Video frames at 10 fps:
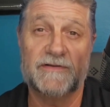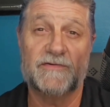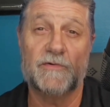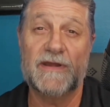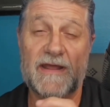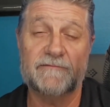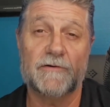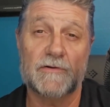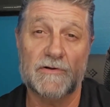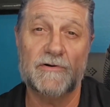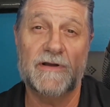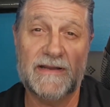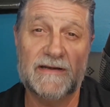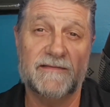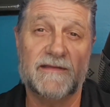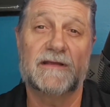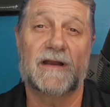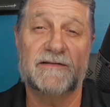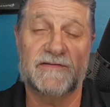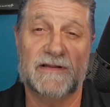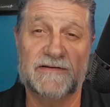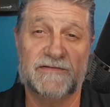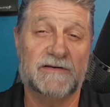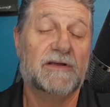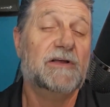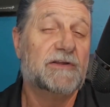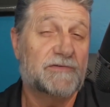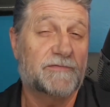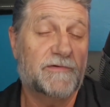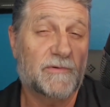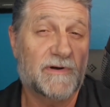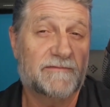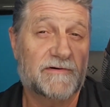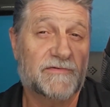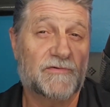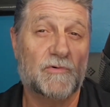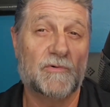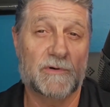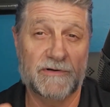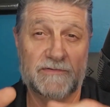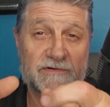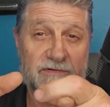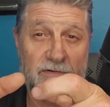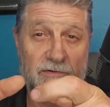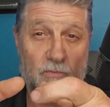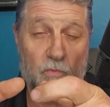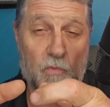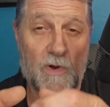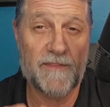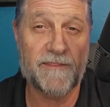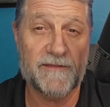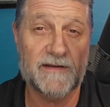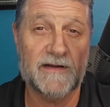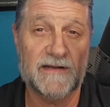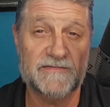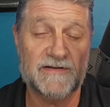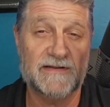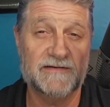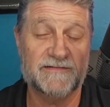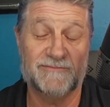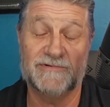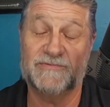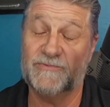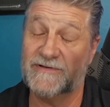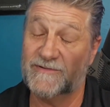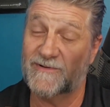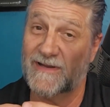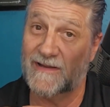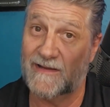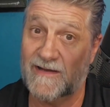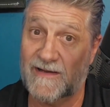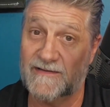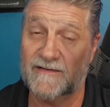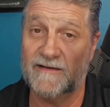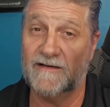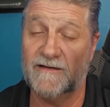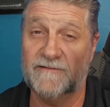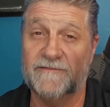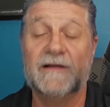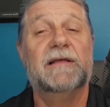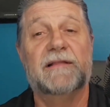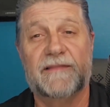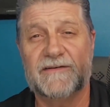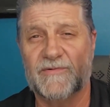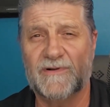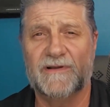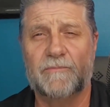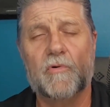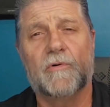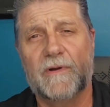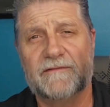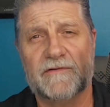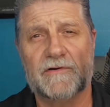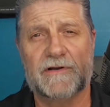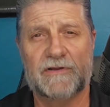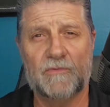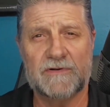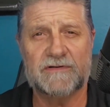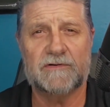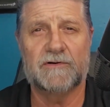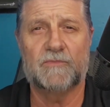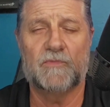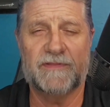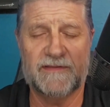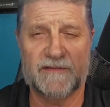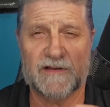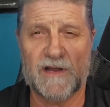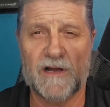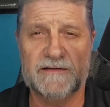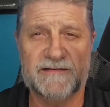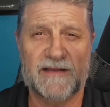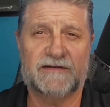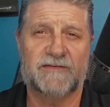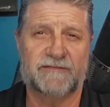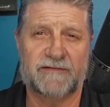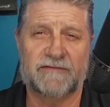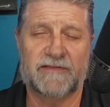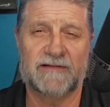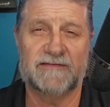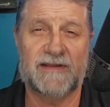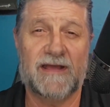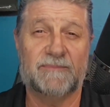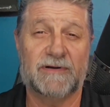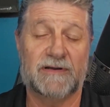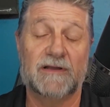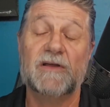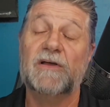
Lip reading: So never learn anything in isolation. So if you were ever in school where you just learned one thing in isolation, which we do a lot of, that's really a poor way of learning. You want to learn within the context of everything that's happening.